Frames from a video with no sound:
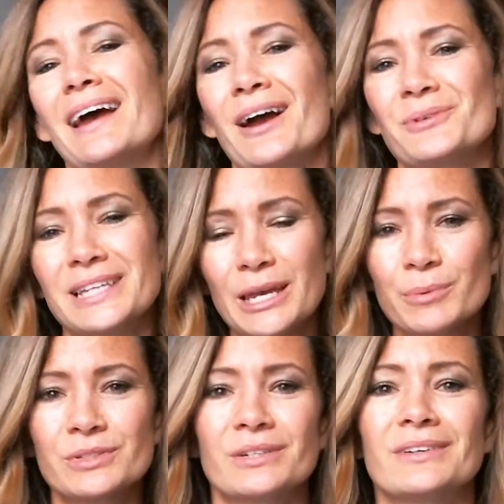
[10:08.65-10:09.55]
I was
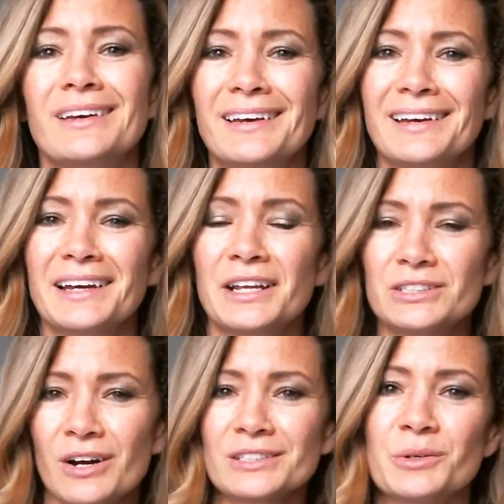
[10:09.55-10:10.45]
able to kind of
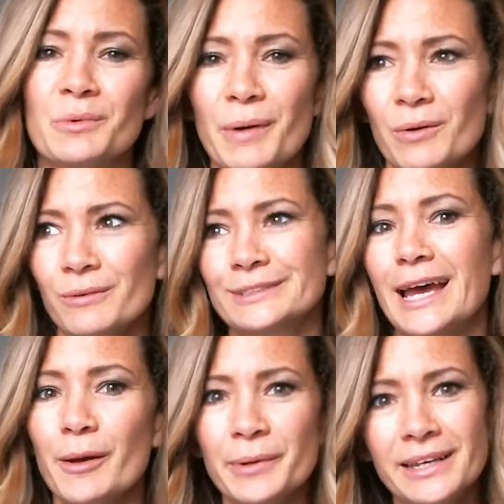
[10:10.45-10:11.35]
talk to him about what was
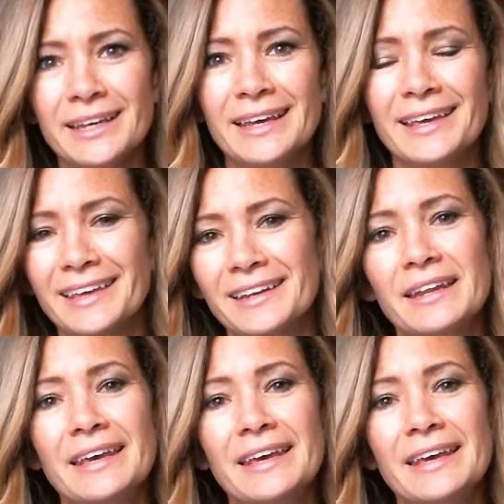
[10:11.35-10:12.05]
happening.